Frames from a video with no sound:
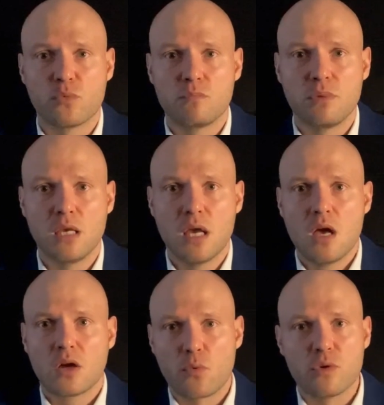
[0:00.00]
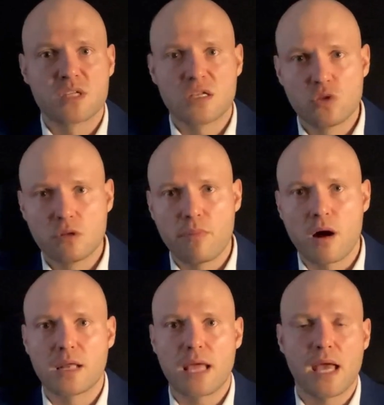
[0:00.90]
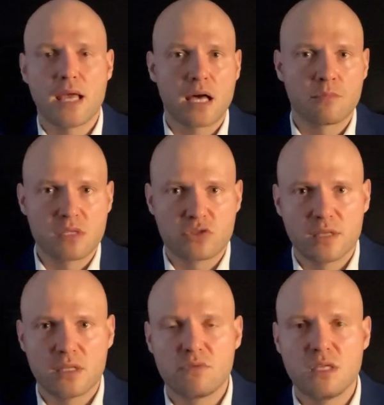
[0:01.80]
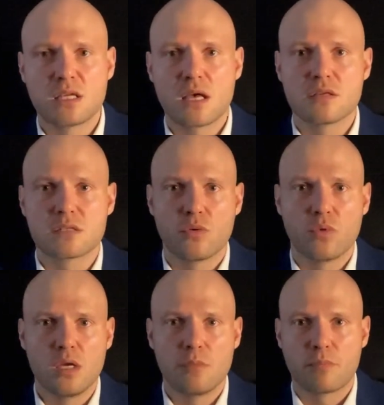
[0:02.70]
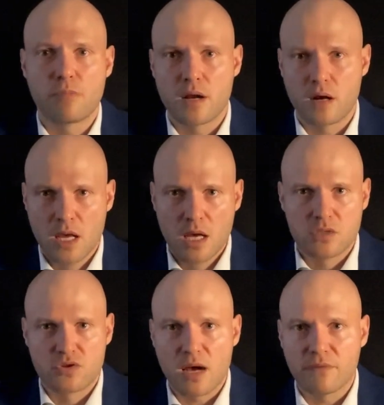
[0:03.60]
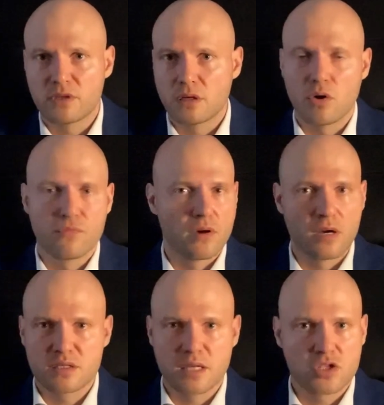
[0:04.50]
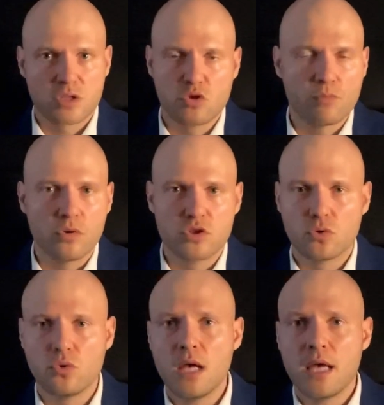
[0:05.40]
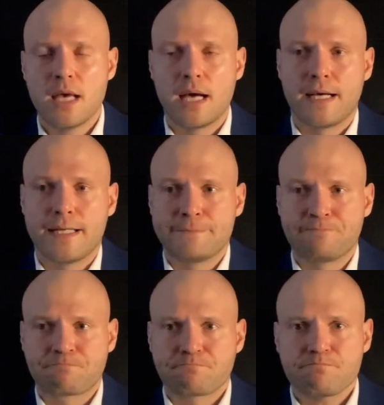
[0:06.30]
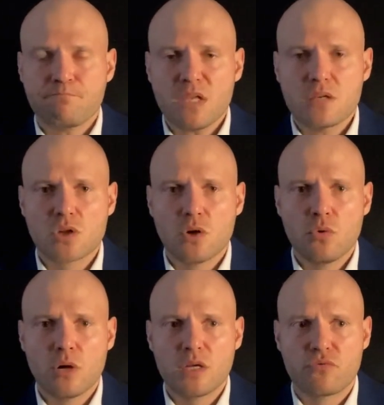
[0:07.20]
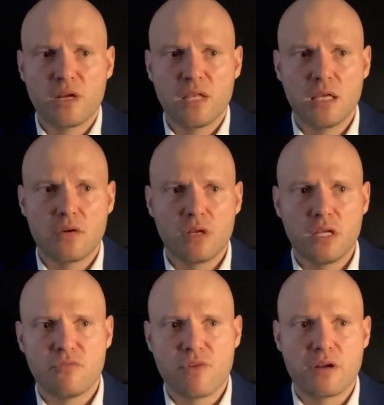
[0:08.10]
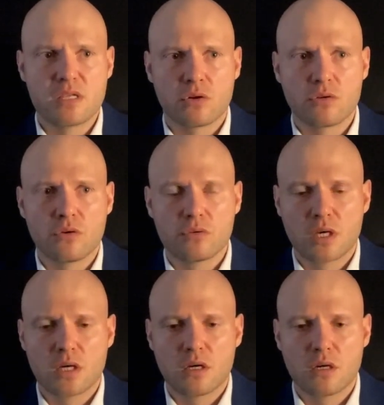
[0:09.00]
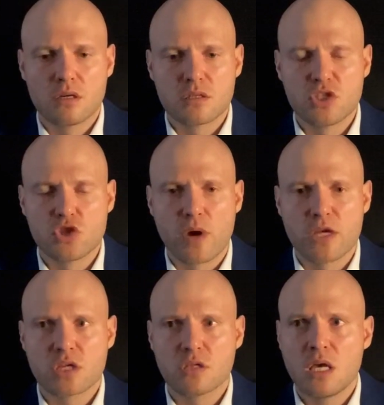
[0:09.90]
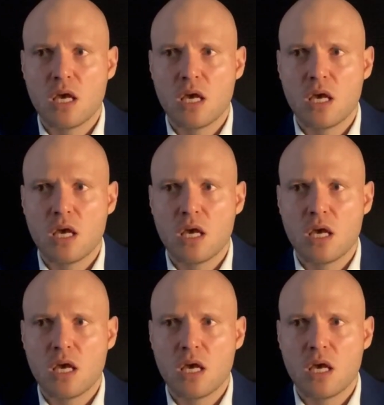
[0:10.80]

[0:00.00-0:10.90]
would be, okay, we'll send you the part A, administrative details. We prepare draft of section 2.2. So it really varies on the situation.